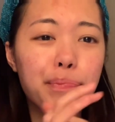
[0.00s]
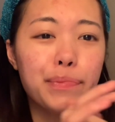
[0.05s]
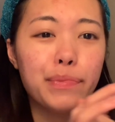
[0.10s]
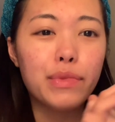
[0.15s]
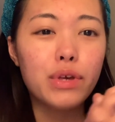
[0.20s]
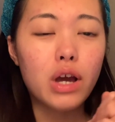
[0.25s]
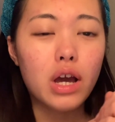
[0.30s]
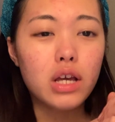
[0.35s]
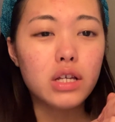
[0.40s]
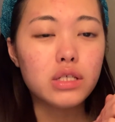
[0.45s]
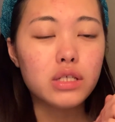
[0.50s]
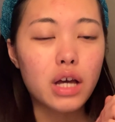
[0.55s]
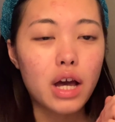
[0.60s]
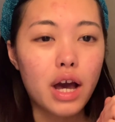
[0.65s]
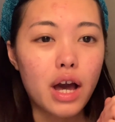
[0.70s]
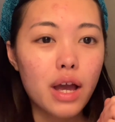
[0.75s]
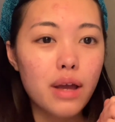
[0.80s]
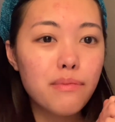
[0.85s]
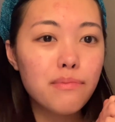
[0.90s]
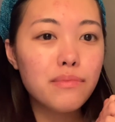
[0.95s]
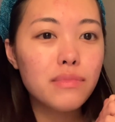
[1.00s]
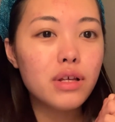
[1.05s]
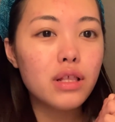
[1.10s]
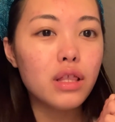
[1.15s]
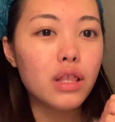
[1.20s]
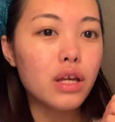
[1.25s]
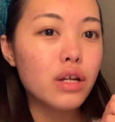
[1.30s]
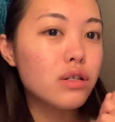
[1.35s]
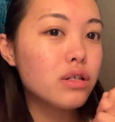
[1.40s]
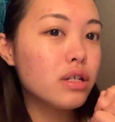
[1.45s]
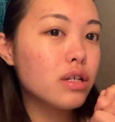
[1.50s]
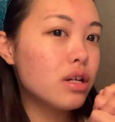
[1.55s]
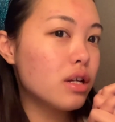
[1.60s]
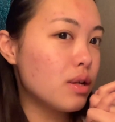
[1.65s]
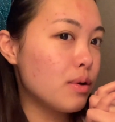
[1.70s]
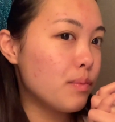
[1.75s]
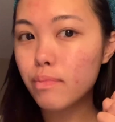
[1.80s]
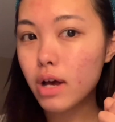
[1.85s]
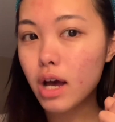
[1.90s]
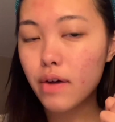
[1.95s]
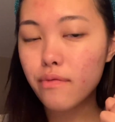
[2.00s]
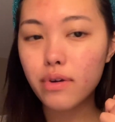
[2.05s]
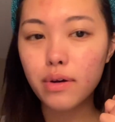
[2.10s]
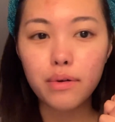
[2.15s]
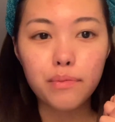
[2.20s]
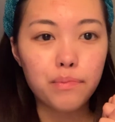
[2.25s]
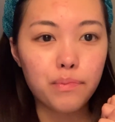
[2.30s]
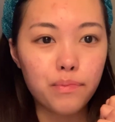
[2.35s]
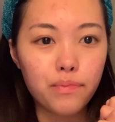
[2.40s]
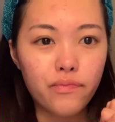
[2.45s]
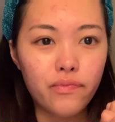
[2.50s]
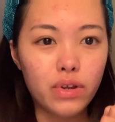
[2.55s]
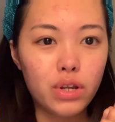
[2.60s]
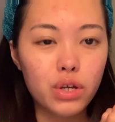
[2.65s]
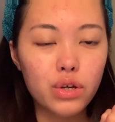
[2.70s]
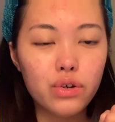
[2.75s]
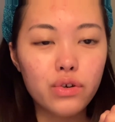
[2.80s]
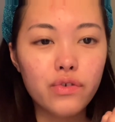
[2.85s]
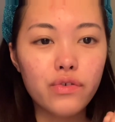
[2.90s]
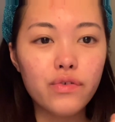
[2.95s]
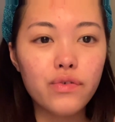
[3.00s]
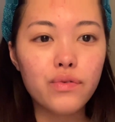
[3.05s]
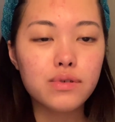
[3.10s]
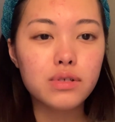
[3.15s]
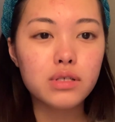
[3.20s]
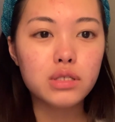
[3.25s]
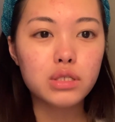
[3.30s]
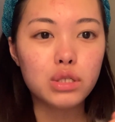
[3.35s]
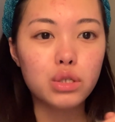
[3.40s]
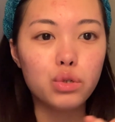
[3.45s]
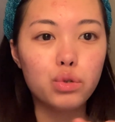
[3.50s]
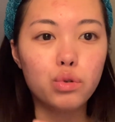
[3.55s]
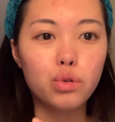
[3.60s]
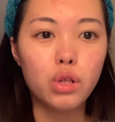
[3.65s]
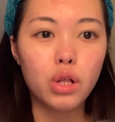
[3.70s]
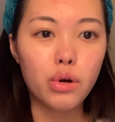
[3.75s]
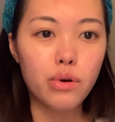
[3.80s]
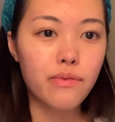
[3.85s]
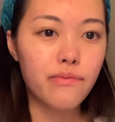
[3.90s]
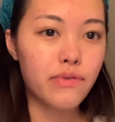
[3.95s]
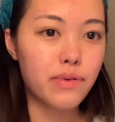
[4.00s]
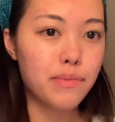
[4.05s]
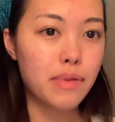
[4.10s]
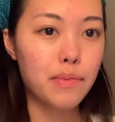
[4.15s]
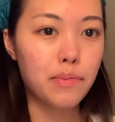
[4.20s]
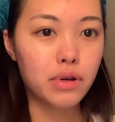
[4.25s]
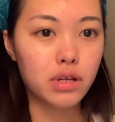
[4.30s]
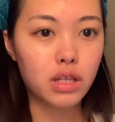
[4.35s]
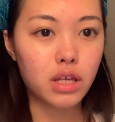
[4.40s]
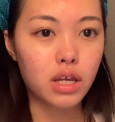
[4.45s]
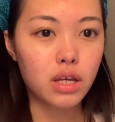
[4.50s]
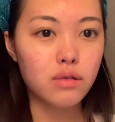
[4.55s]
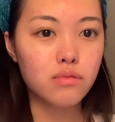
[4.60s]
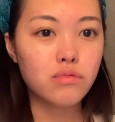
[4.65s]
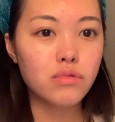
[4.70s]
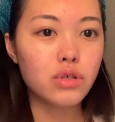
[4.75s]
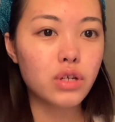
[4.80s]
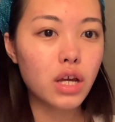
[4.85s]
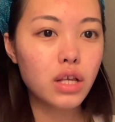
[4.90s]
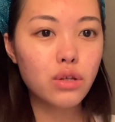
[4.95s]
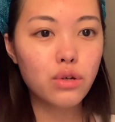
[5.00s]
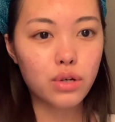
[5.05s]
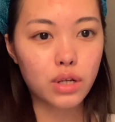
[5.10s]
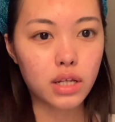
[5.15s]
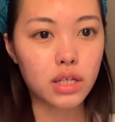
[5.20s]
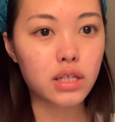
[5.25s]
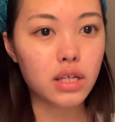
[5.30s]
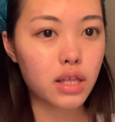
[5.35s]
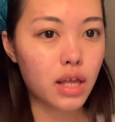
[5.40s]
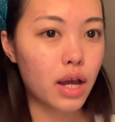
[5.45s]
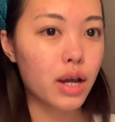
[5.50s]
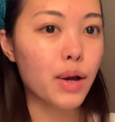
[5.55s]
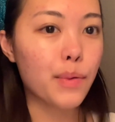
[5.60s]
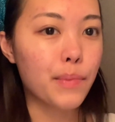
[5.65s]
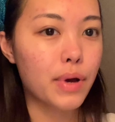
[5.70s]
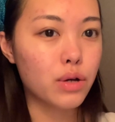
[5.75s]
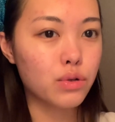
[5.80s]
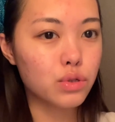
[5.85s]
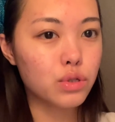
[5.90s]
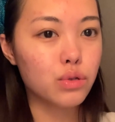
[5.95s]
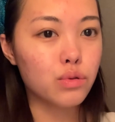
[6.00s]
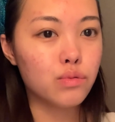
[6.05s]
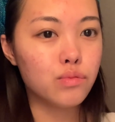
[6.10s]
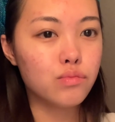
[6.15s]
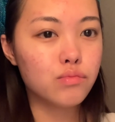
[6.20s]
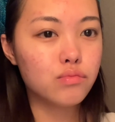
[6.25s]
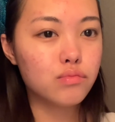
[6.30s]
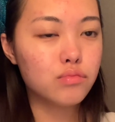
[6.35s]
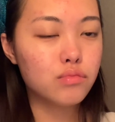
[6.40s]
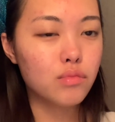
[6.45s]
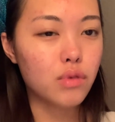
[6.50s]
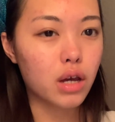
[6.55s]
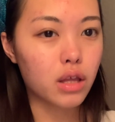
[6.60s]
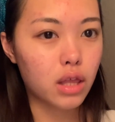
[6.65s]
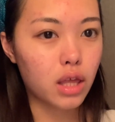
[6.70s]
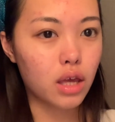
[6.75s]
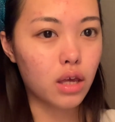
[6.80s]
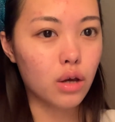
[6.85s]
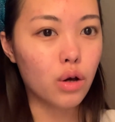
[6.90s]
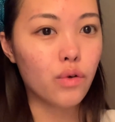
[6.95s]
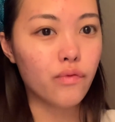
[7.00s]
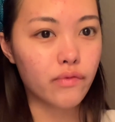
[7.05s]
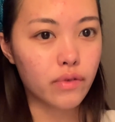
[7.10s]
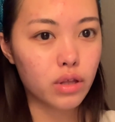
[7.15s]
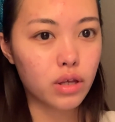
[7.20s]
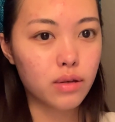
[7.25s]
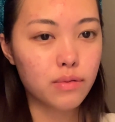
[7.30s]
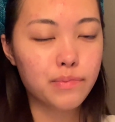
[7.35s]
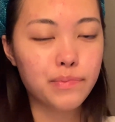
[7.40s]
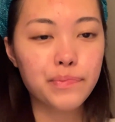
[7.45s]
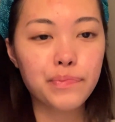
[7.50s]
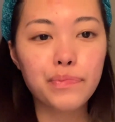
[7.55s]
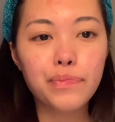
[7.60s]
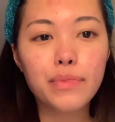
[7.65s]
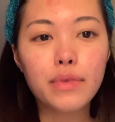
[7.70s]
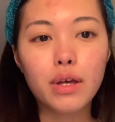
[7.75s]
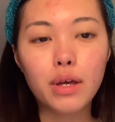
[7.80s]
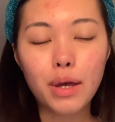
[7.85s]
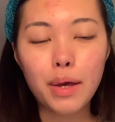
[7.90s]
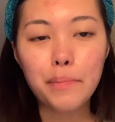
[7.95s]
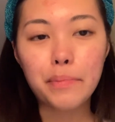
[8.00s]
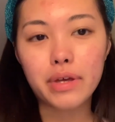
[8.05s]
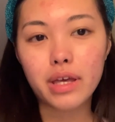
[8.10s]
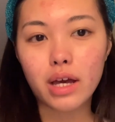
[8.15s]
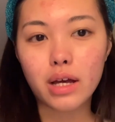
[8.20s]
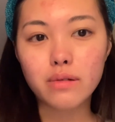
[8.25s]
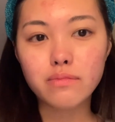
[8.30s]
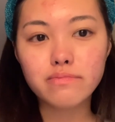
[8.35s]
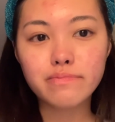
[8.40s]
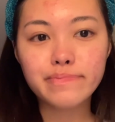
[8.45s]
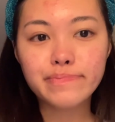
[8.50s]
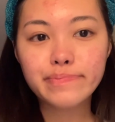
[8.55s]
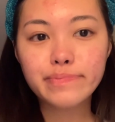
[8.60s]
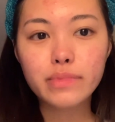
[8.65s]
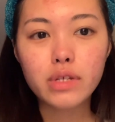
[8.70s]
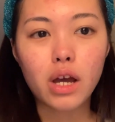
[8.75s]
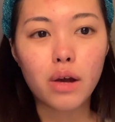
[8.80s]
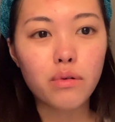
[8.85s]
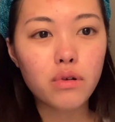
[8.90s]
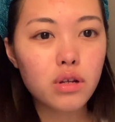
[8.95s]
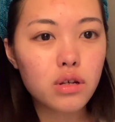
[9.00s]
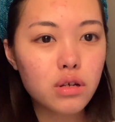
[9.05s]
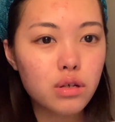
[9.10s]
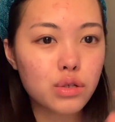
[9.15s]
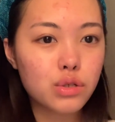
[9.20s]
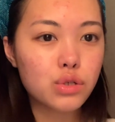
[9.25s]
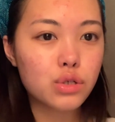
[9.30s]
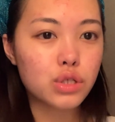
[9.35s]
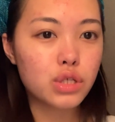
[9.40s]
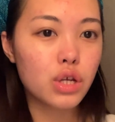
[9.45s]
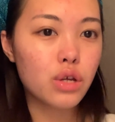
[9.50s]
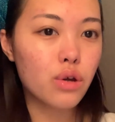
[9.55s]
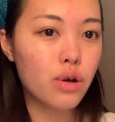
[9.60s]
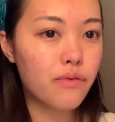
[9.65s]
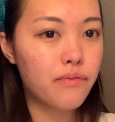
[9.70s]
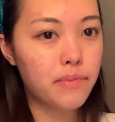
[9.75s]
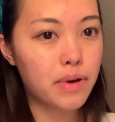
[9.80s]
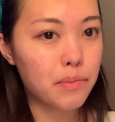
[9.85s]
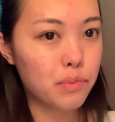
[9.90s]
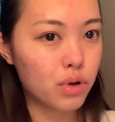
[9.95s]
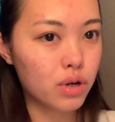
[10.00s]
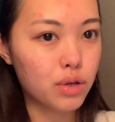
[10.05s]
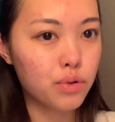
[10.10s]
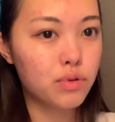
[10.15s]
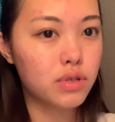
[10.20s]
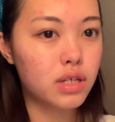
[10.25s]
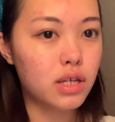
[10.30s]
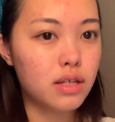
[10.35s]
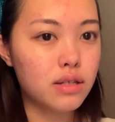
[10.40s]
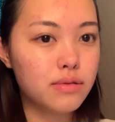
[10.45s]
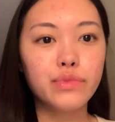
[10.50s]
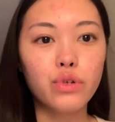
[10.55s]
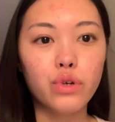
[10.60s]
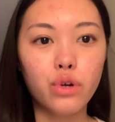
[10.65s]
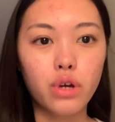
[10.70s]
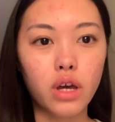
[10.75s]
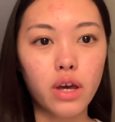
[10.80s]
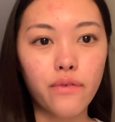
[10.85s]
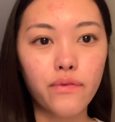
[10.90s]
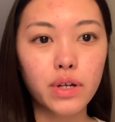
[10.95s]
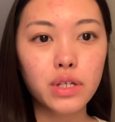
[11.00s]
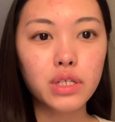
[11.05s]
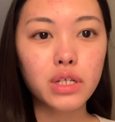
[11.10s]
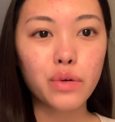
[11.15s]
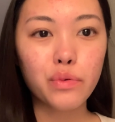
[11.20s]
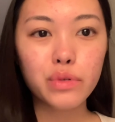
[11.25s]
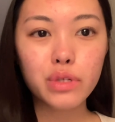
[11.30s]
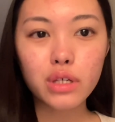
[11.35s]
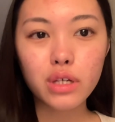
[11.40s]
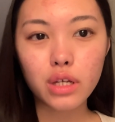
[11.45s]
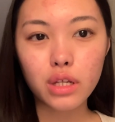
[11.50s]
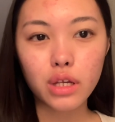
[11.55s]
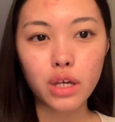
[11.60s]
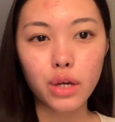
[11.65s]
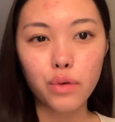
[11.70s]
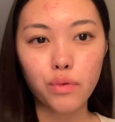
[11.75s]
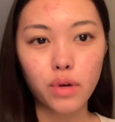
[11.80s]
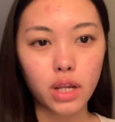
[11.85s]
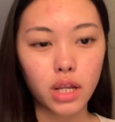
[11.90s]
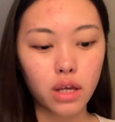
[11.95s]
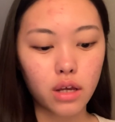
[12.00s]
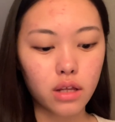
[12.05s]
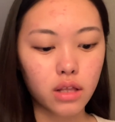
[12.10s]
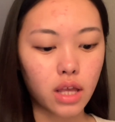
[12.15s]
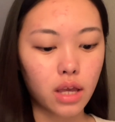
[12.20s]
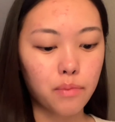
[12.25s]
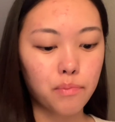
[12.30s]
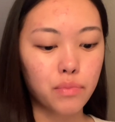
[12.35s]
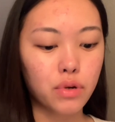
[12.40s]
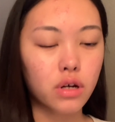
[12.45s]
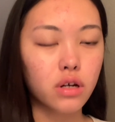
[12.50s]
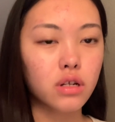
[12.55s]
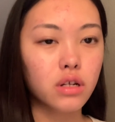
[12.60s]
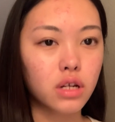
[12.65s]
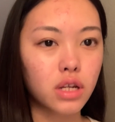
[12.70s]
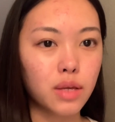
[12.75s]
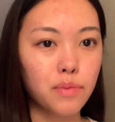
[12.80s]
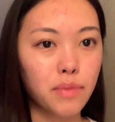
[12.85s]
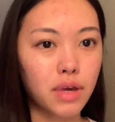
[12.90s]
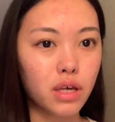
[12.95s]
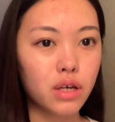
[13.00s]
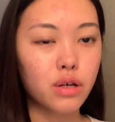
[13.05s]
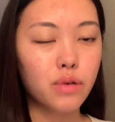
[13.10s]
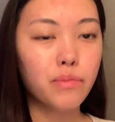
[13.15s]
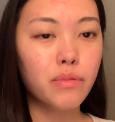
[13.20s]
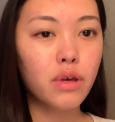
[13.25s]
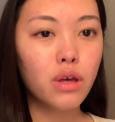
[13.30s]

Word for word: guys i'm literally gonna have a video to glow up for my birthday you guys are gonna see that come out soon i think hopefully but yeah i'm gonna continue with my morning routine okay at first i wasn't gonna get ready and like put on any makeup